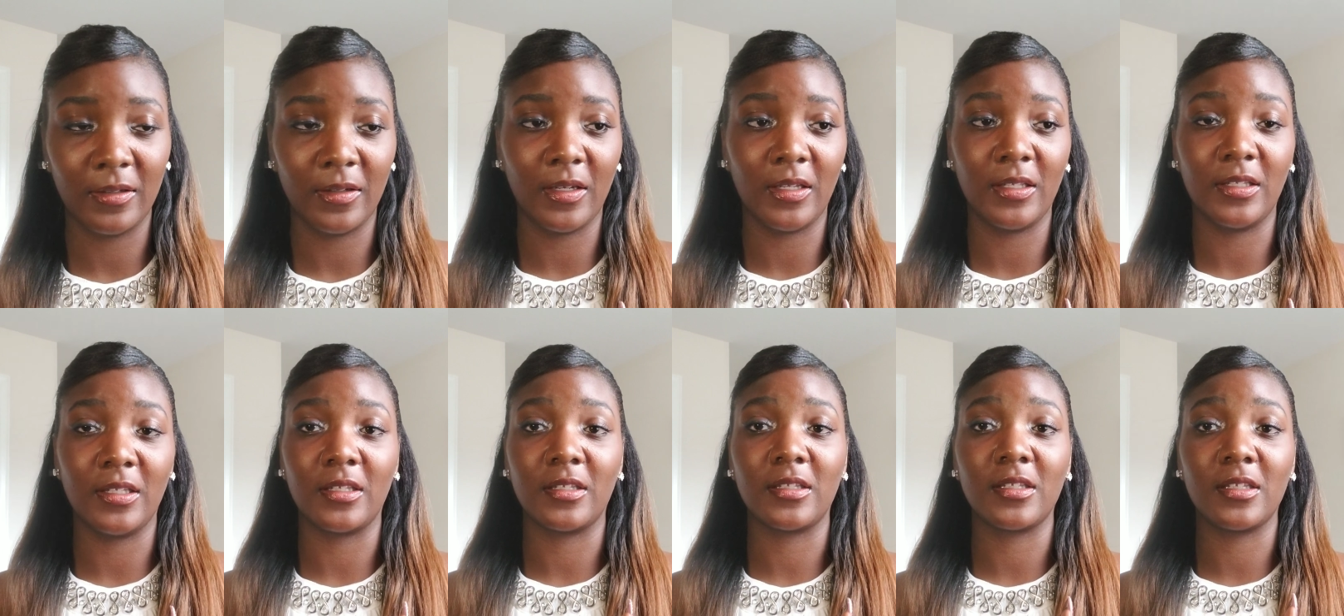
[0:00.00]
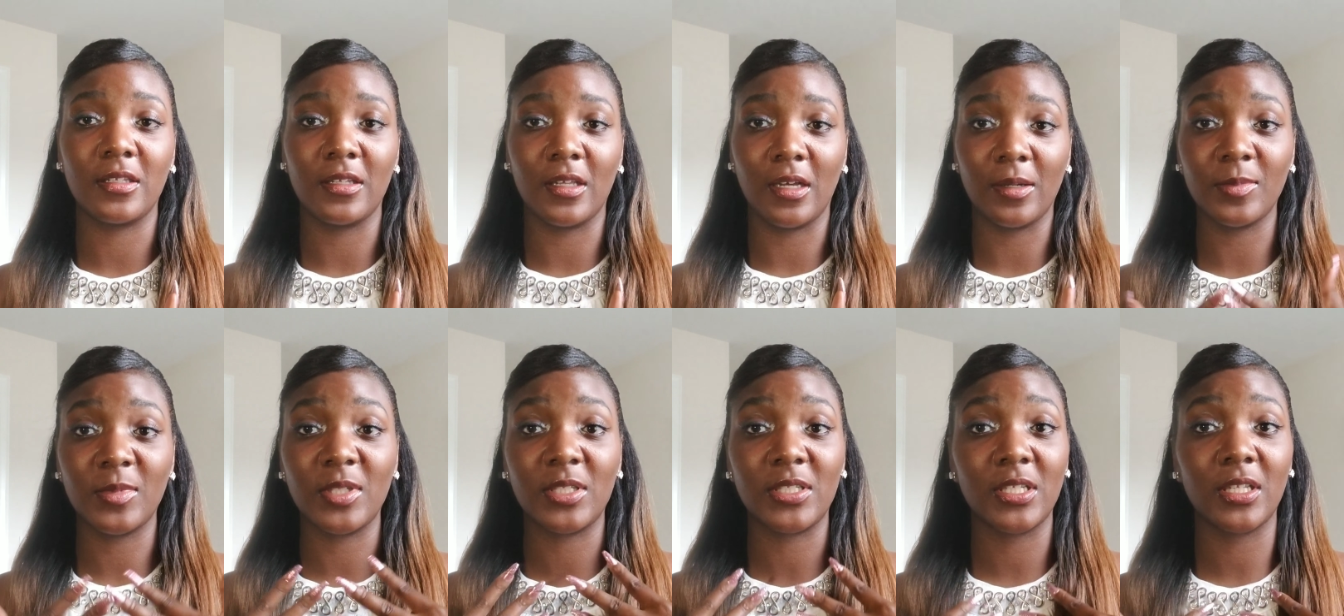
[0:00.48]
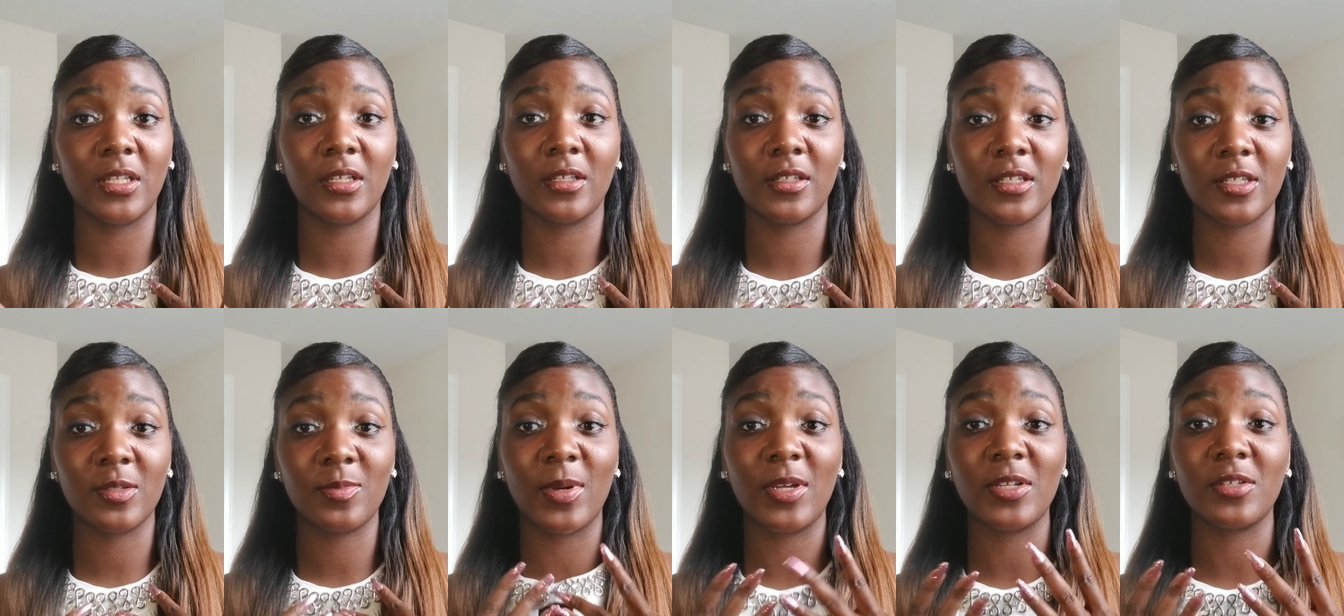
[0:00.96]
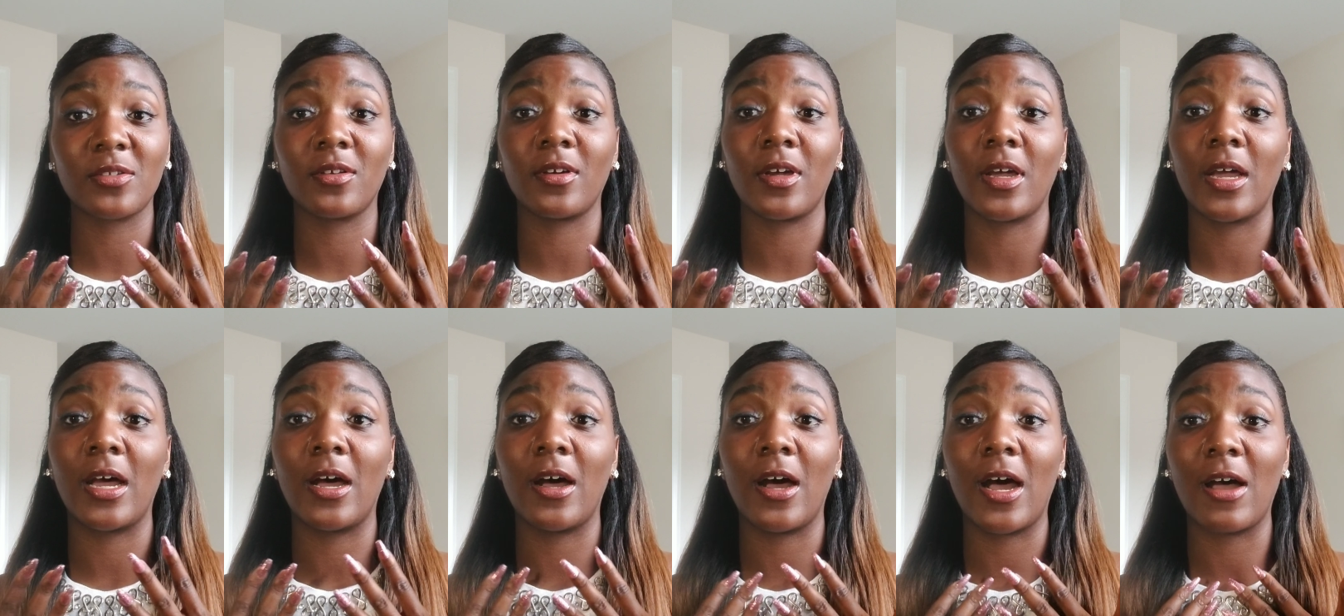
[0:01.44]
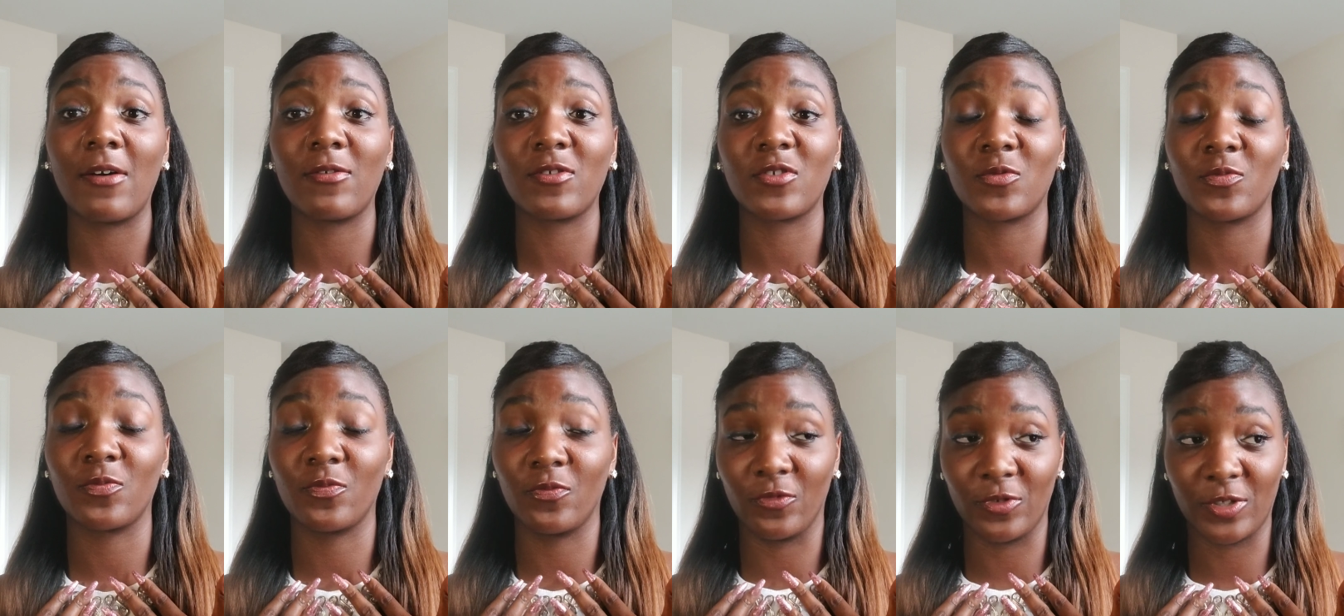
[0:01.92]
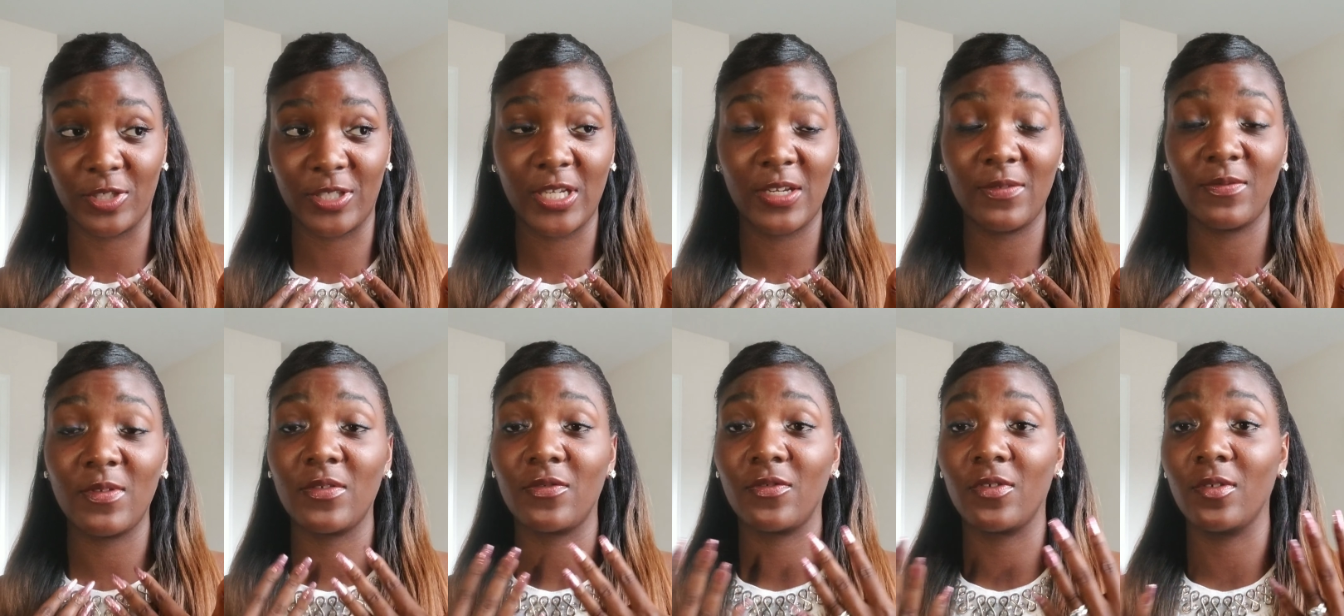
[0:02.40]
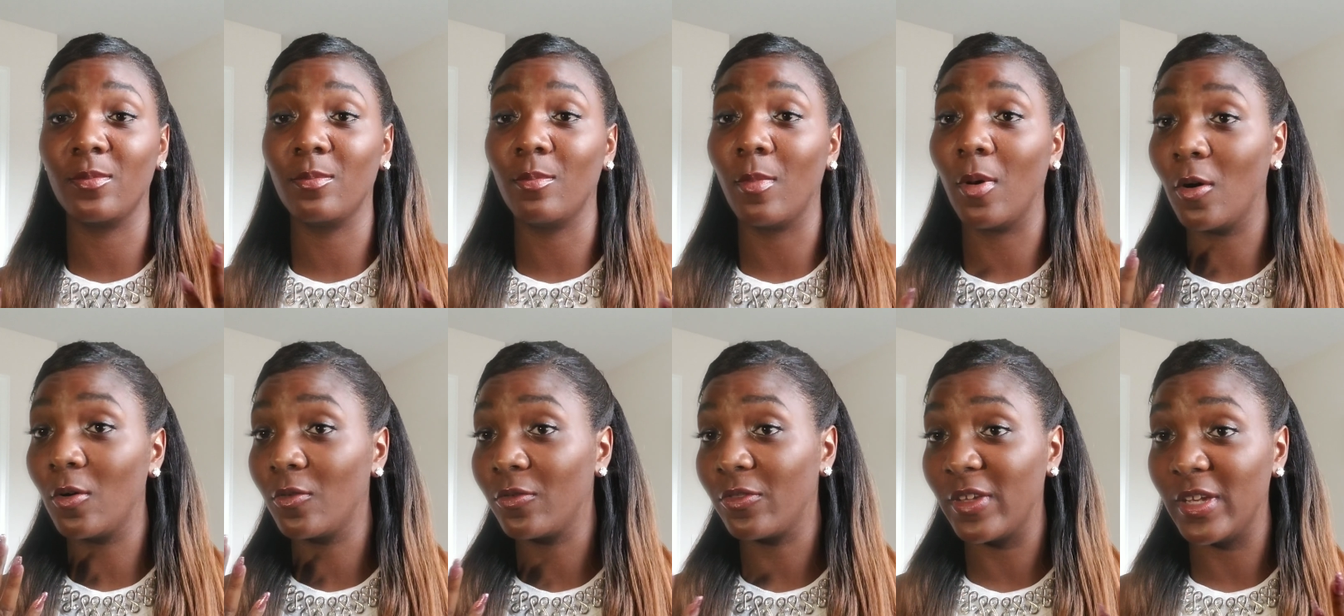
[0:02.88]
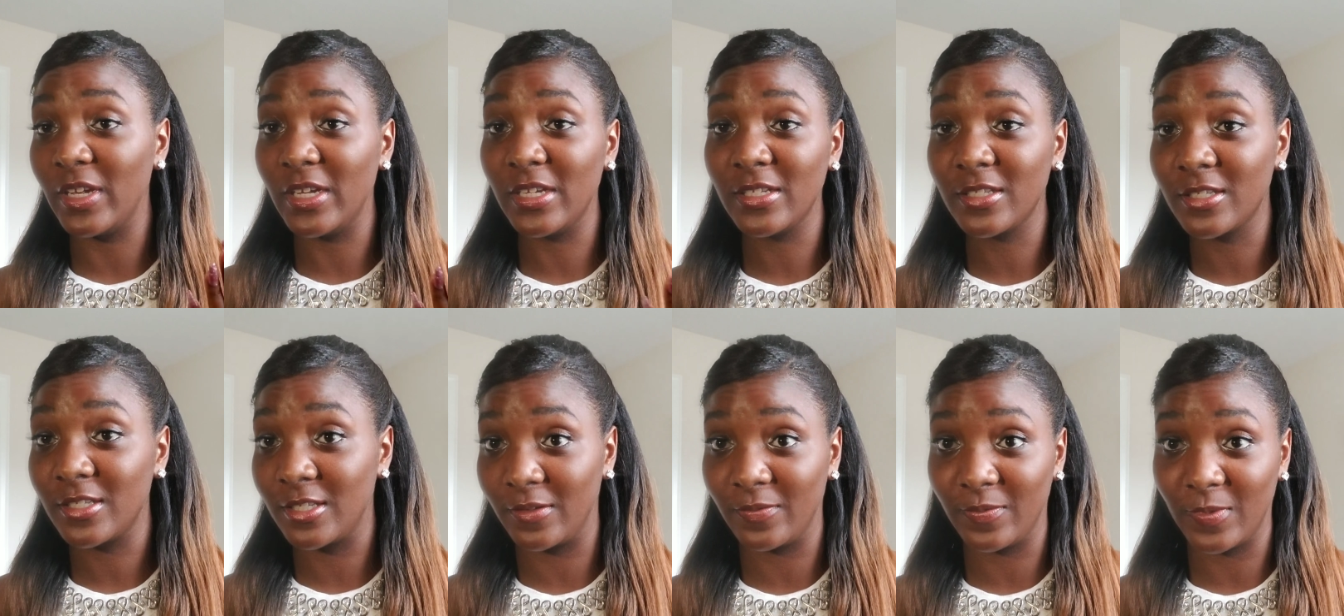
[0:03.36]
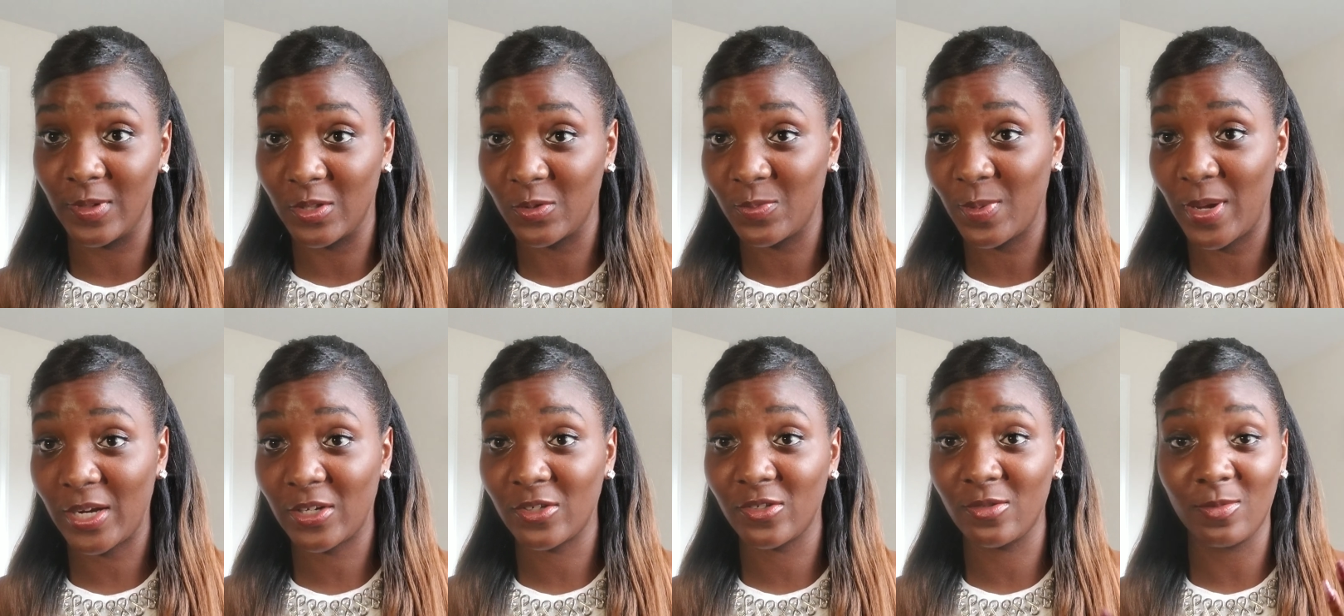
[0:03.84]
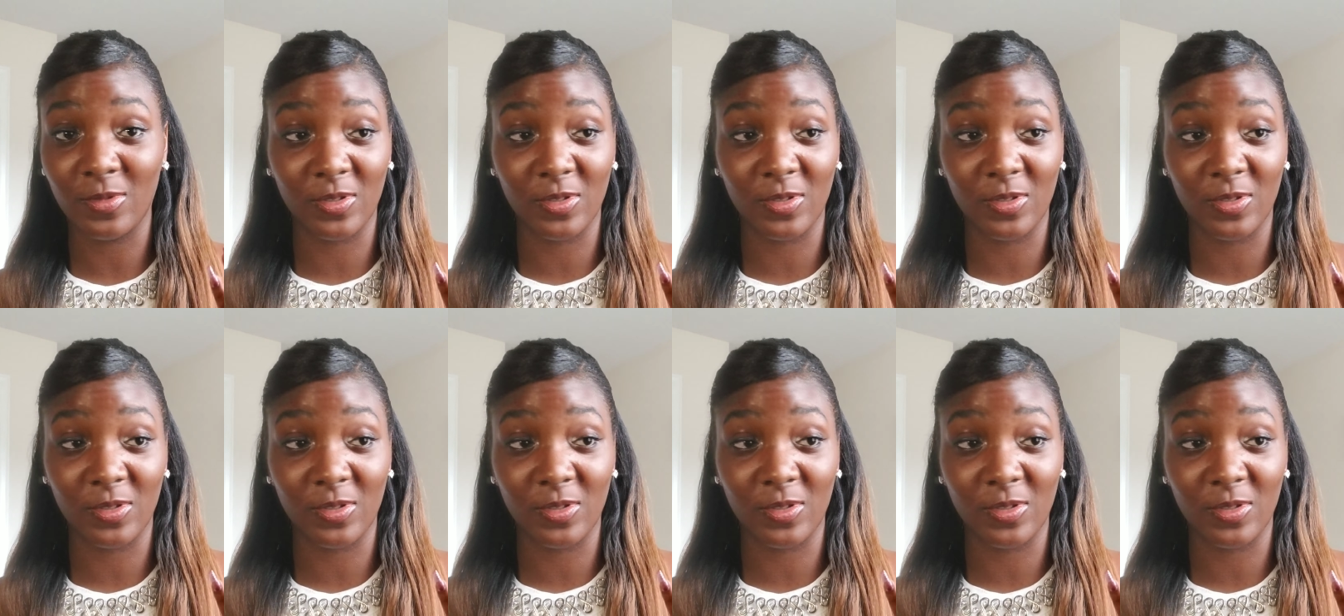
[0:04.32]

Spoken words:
And I'm just telling this based on how I received it from both ends of the spectrum,